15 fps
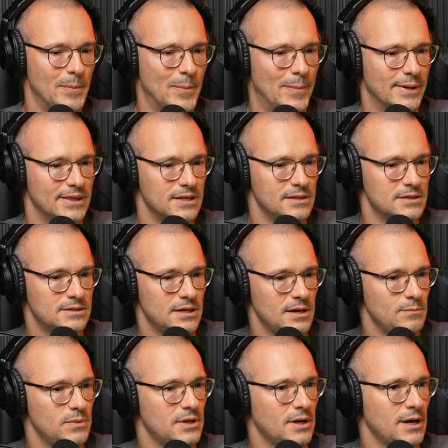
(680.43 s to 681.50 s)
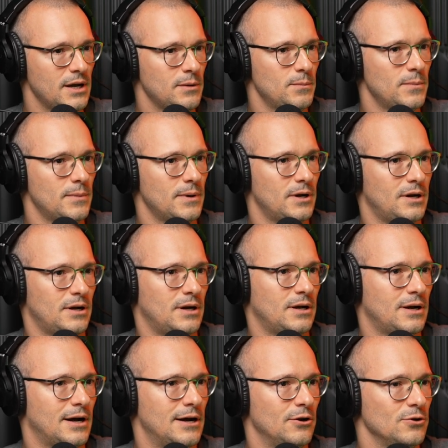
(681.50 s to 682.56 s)
But at the same time,
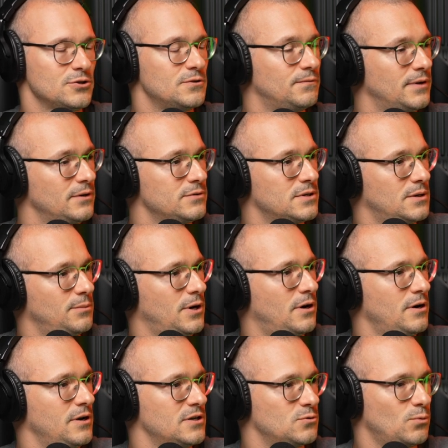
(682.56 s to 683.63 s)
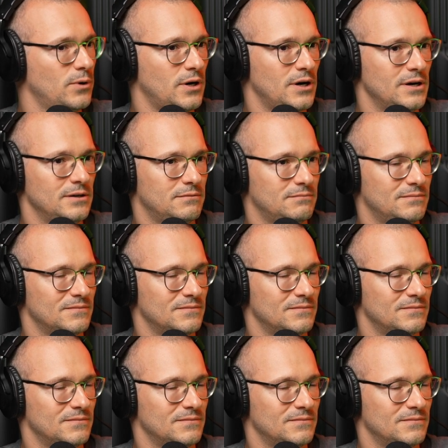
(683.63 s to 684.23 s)
uh, I also found some areas where it